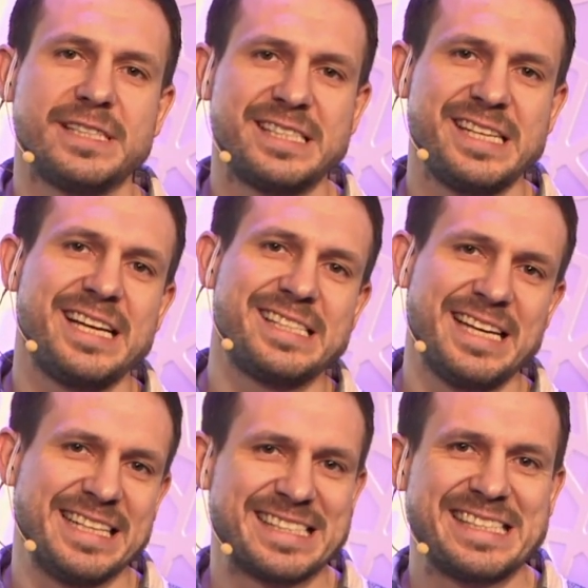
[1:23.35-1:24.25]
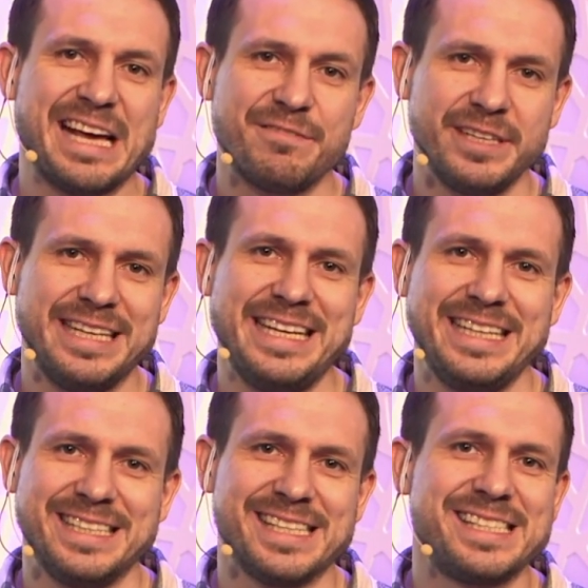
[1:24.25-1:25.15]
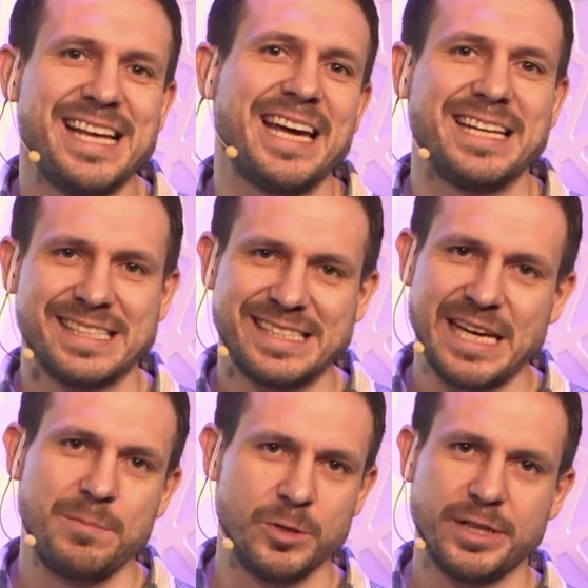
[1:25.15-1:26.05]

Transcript: 6, and 7 in 2 Samuel.